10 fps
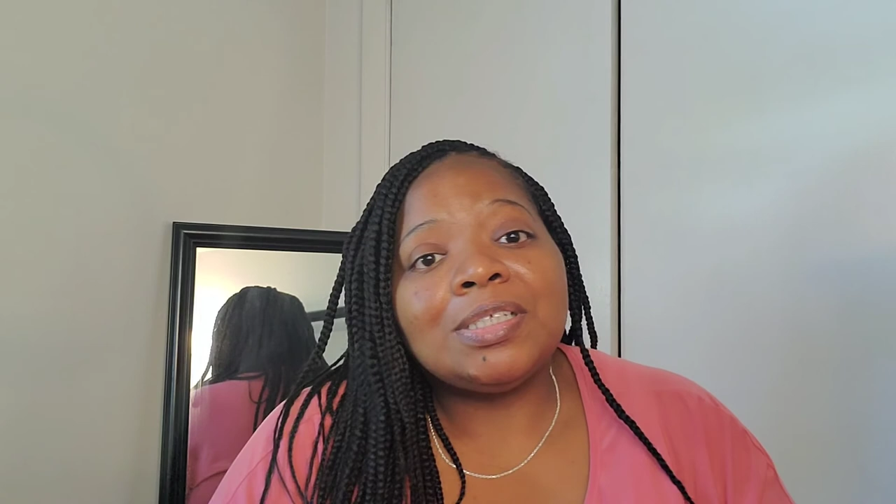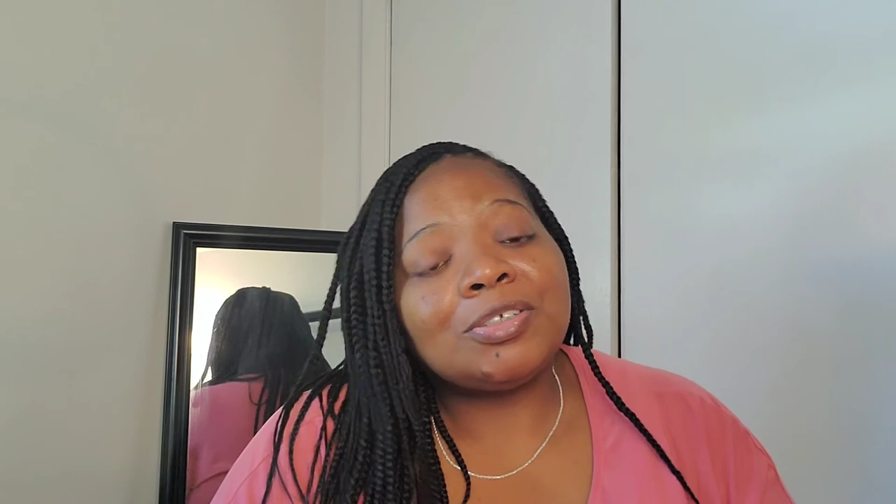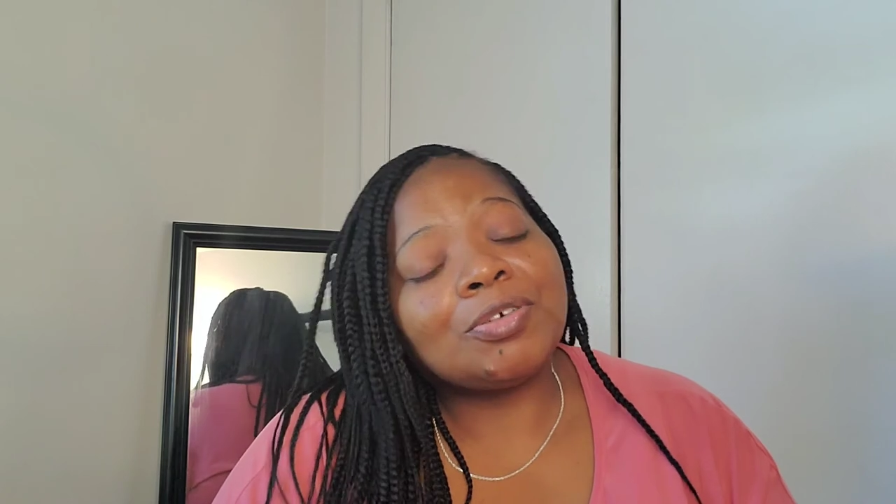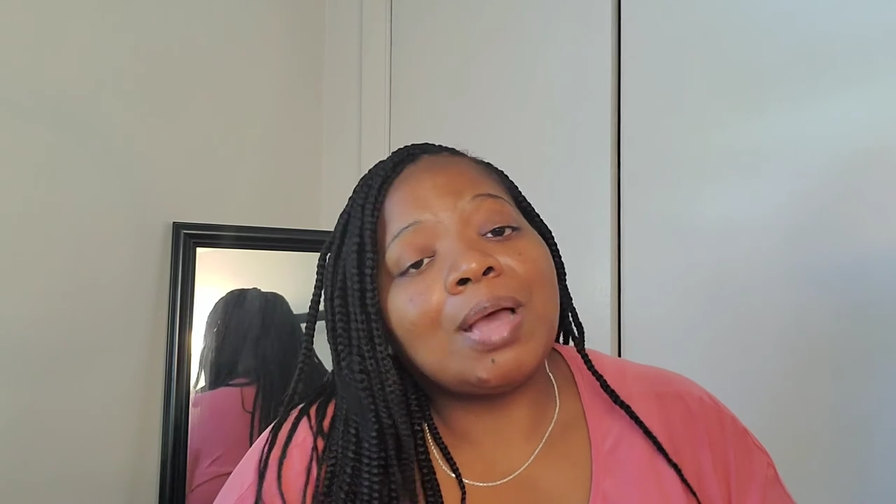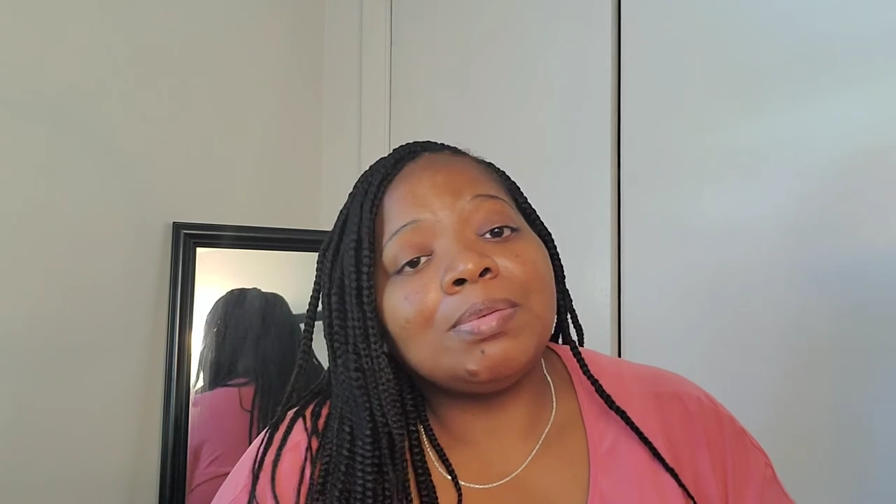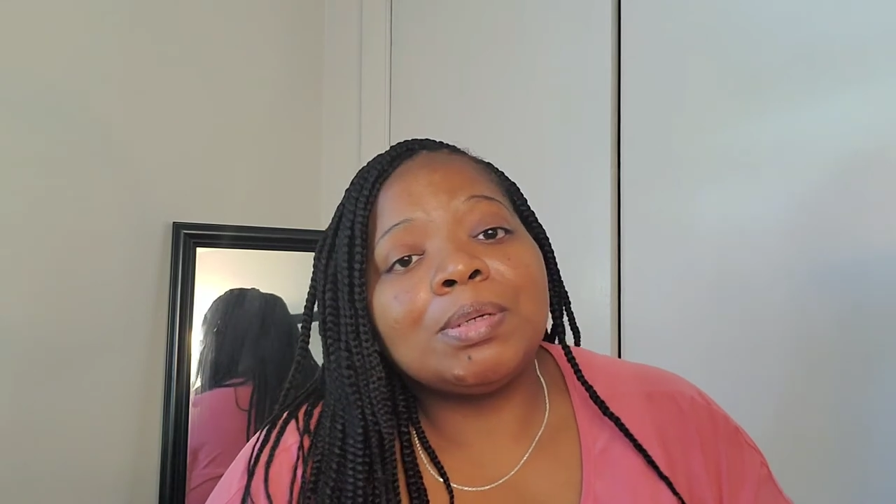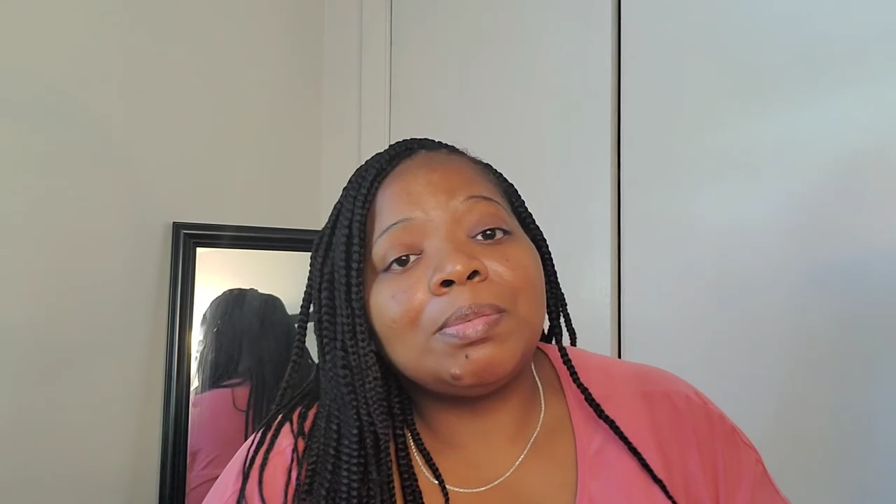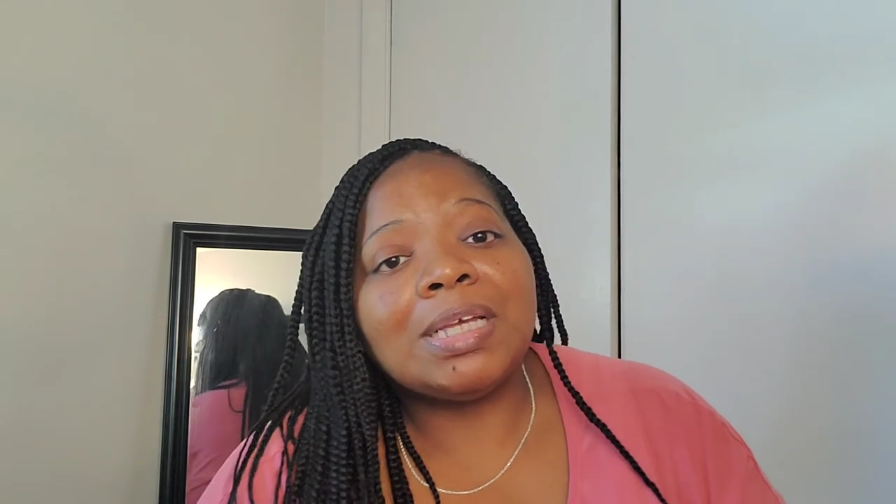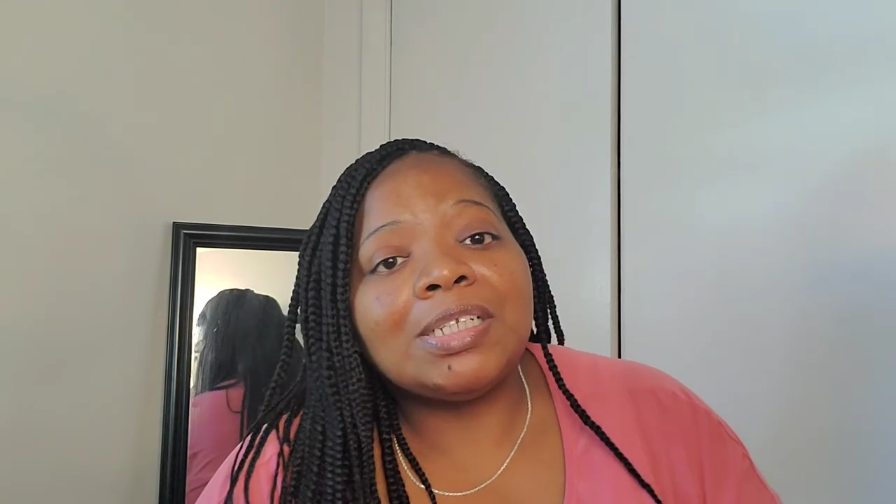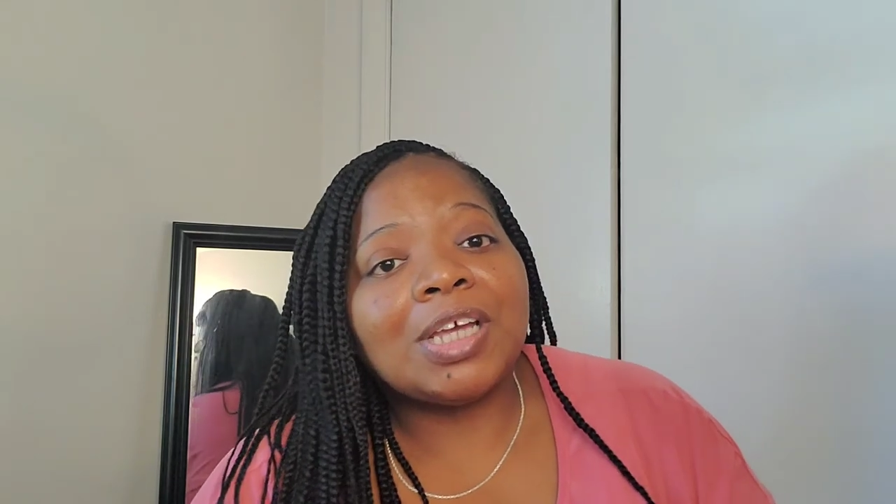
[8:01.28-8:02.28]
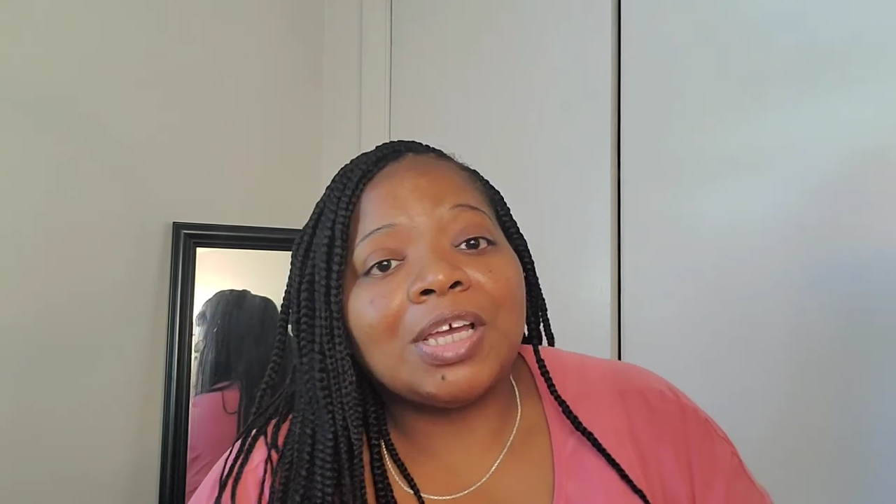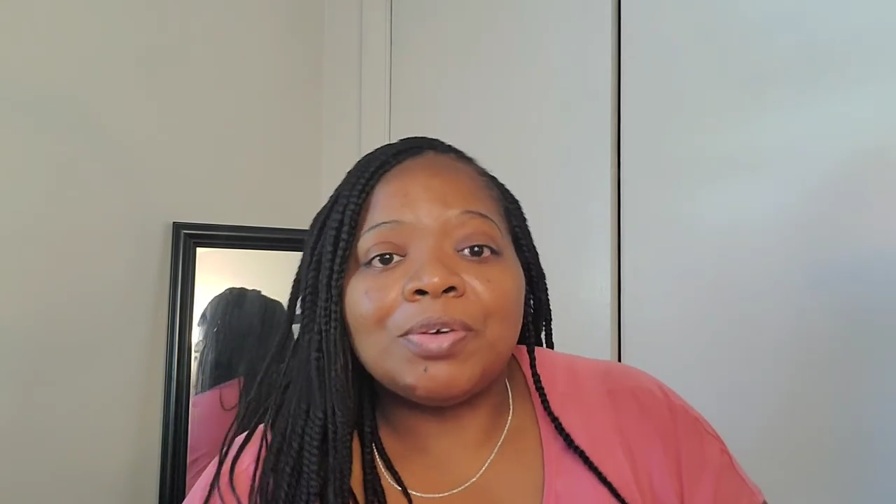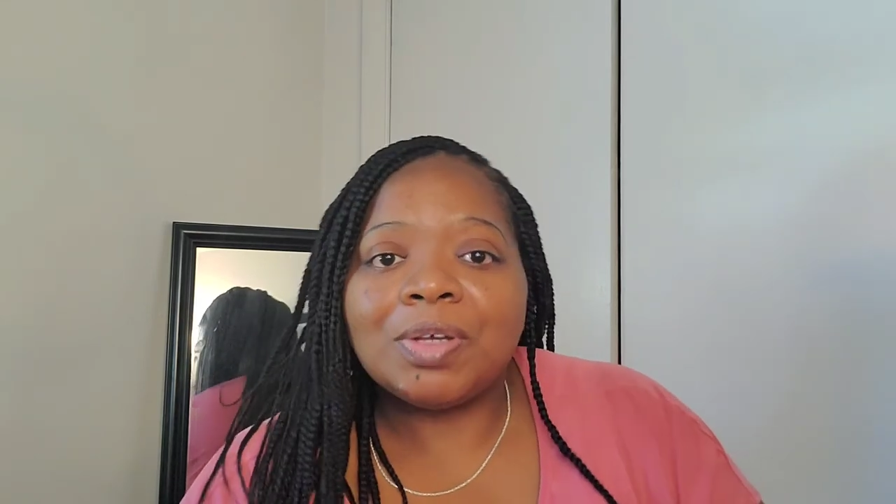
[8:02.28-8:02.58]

subscribe to my channel,